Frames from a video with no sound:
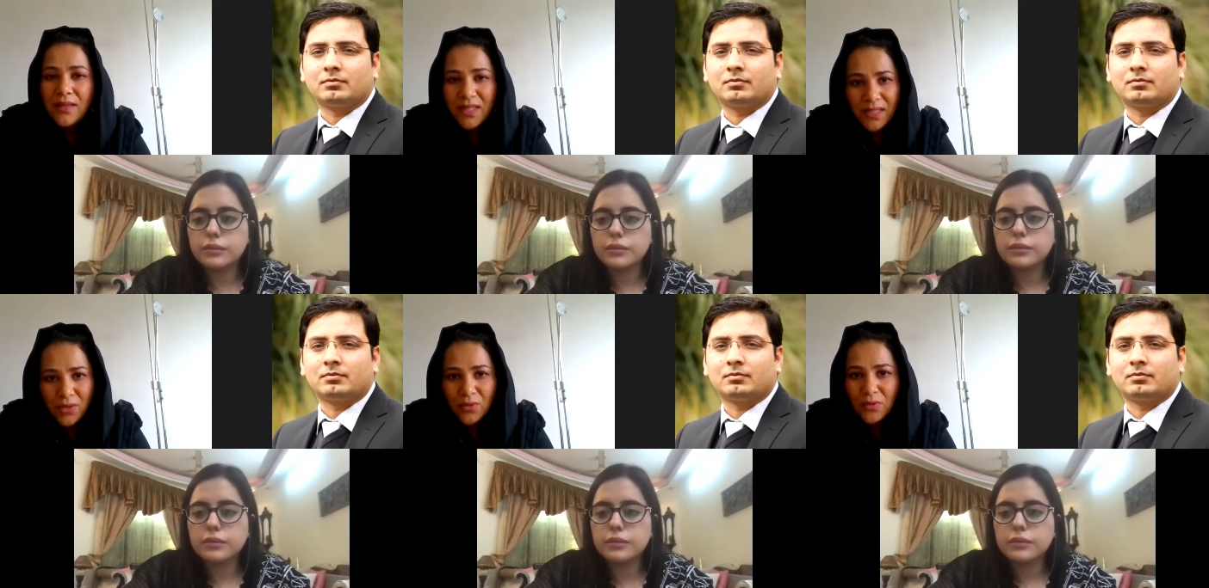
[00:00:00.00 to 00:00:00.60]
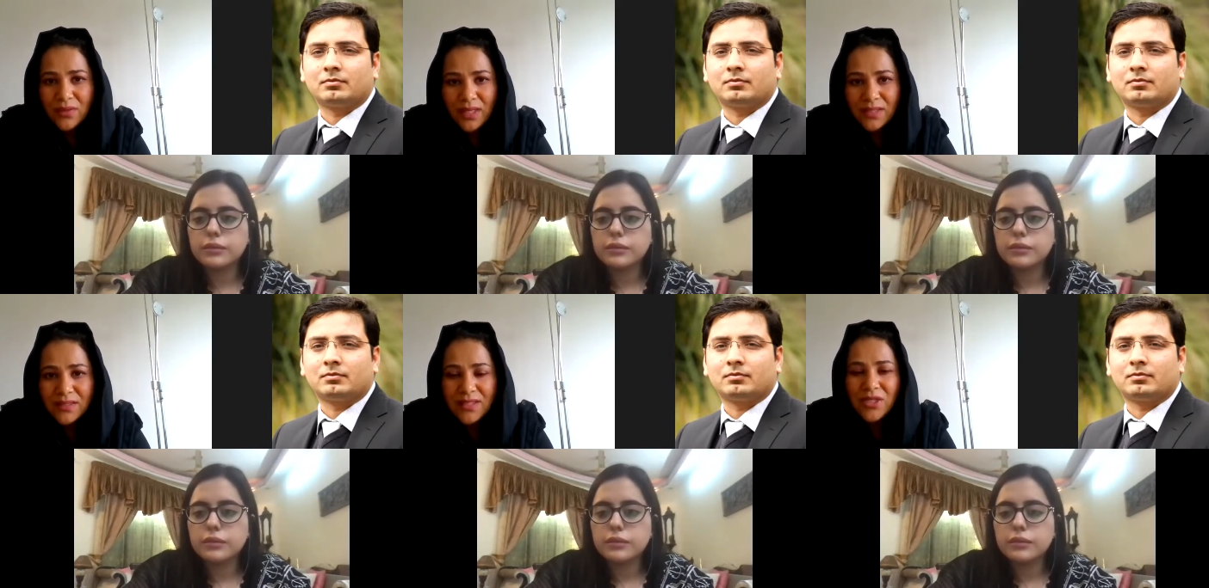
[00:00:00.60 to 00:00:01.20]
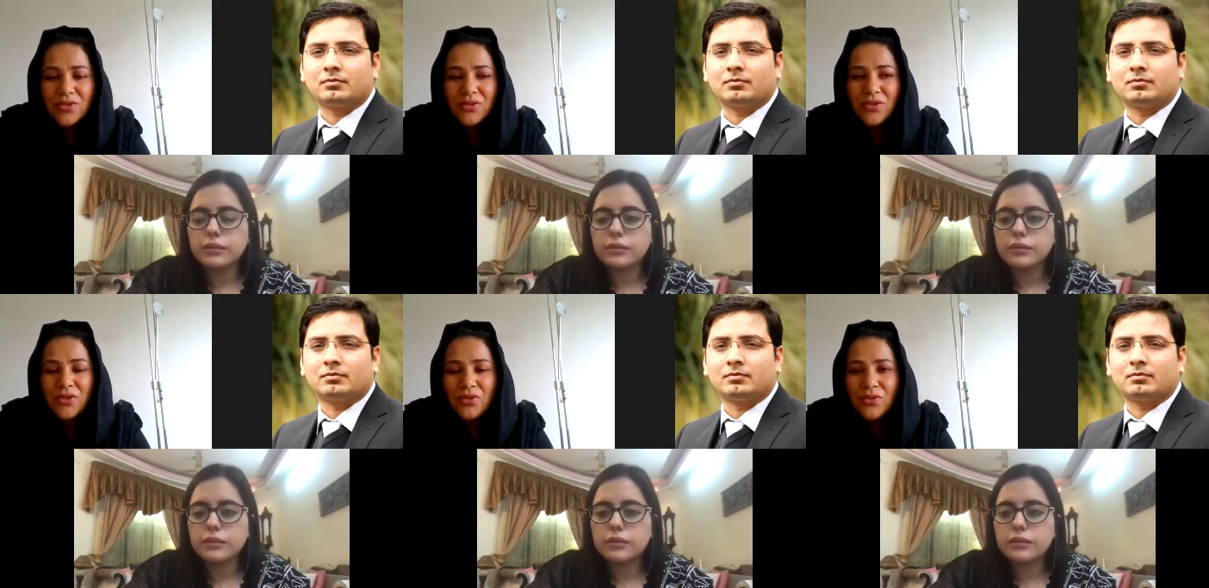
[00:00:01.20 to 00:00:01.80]
Speaker 1: They didn't do that. They
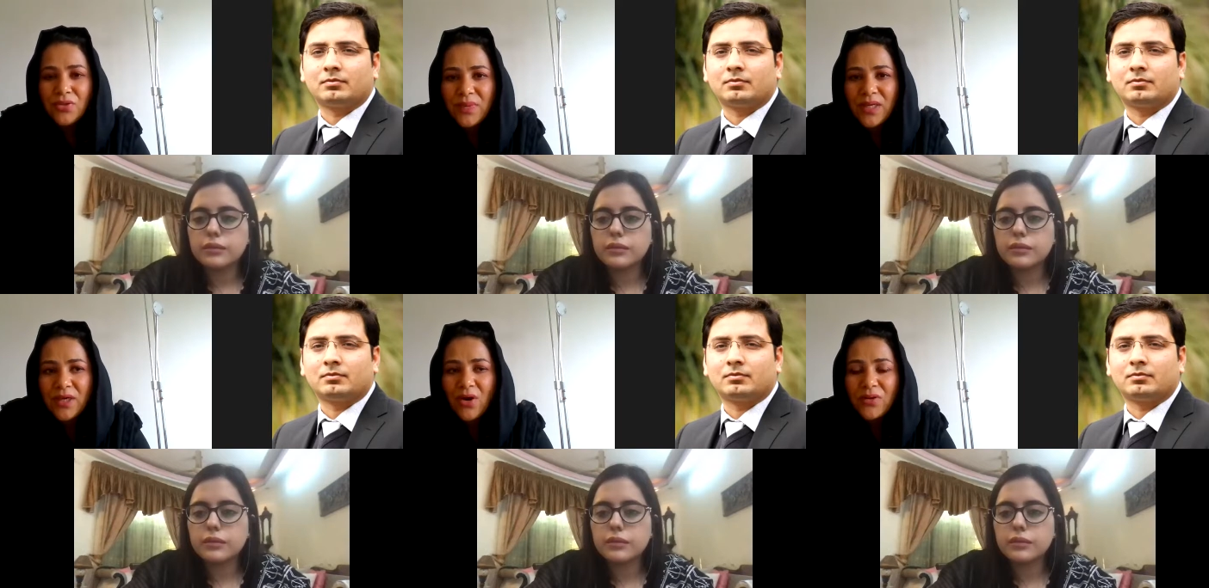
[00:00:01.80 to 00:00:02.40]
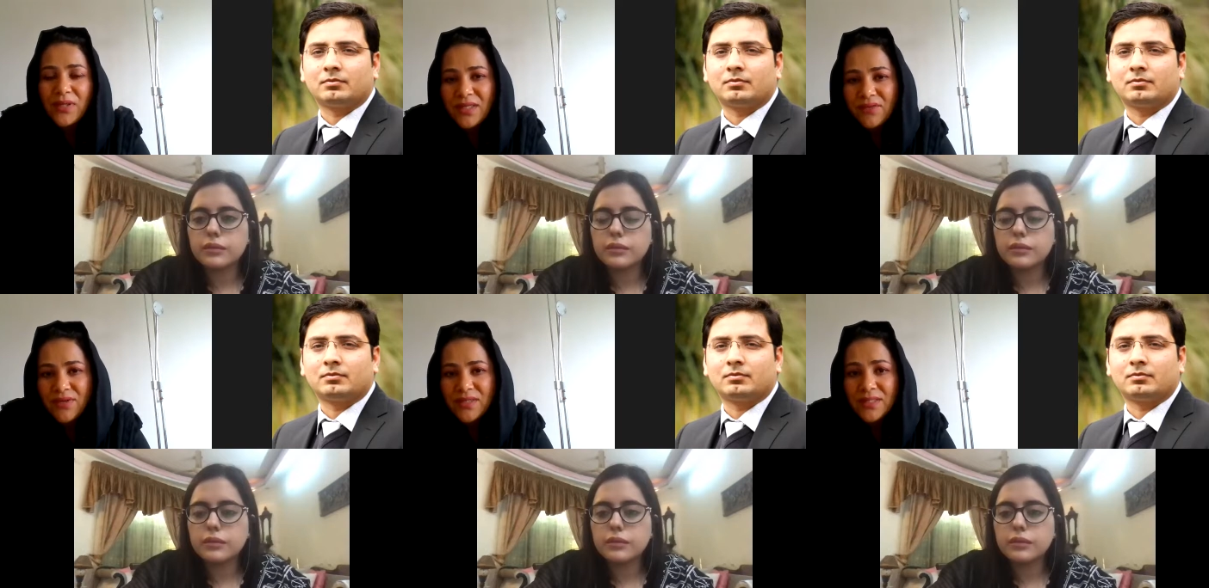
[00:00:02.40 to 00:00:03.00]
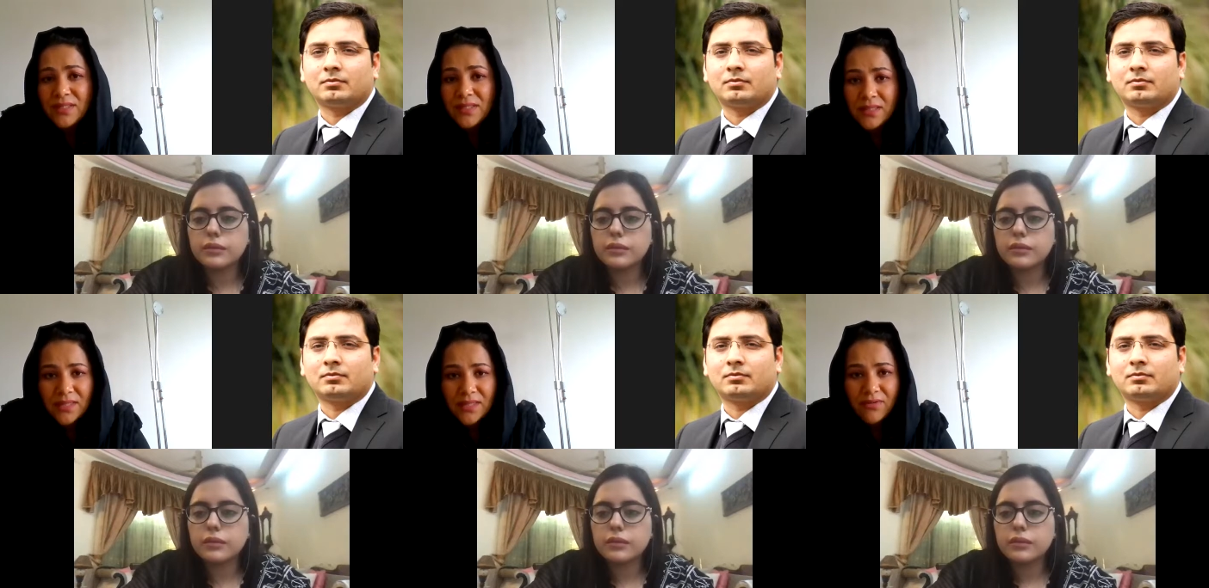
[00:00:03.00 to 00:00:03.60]
continued to bring all their differences
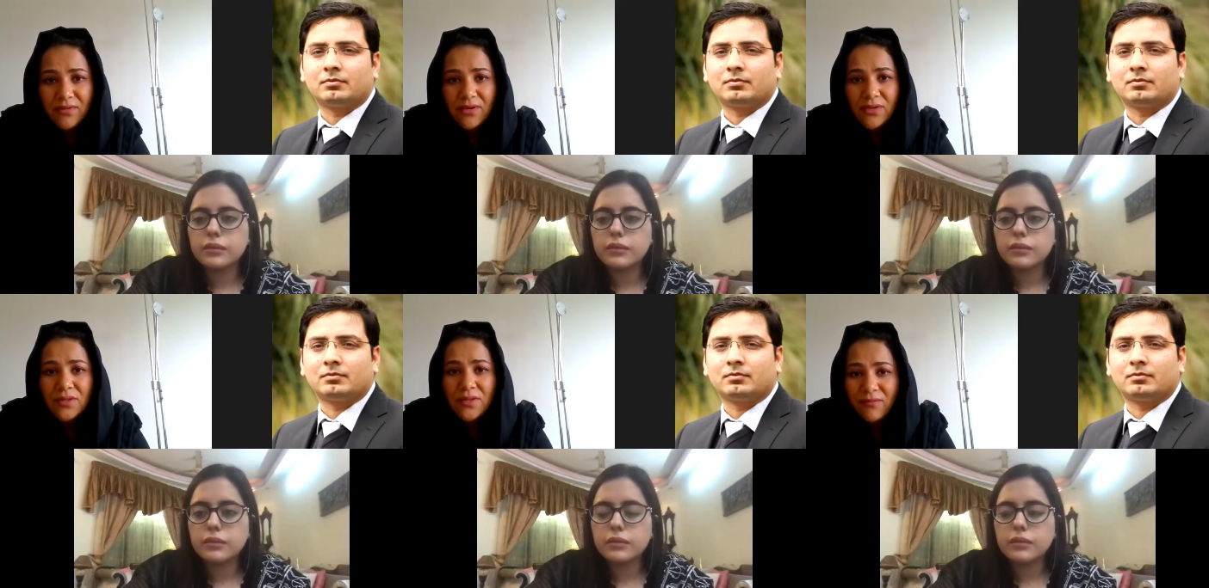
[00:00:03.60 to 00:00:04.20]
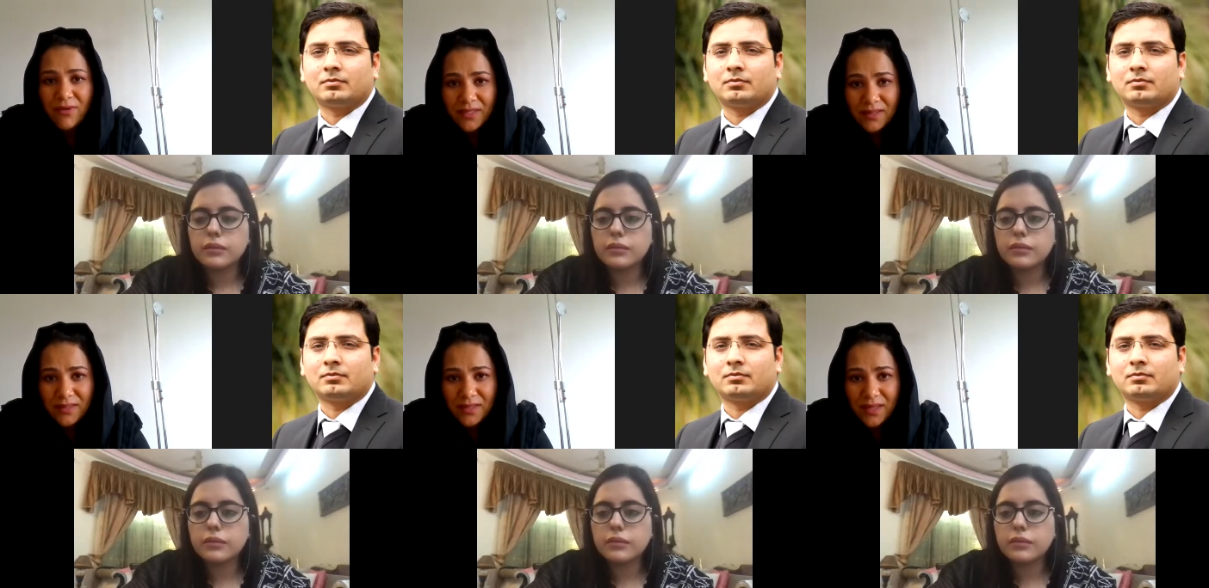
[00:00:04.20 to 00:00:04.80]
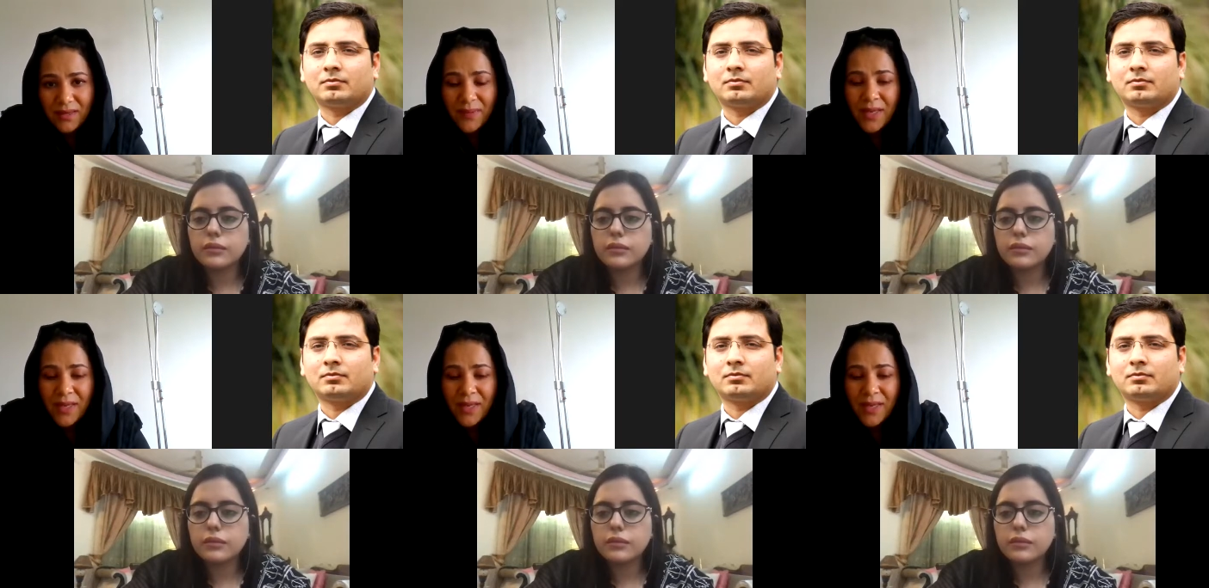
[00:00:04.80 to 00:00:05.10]
inside Afghanistan and fight it there.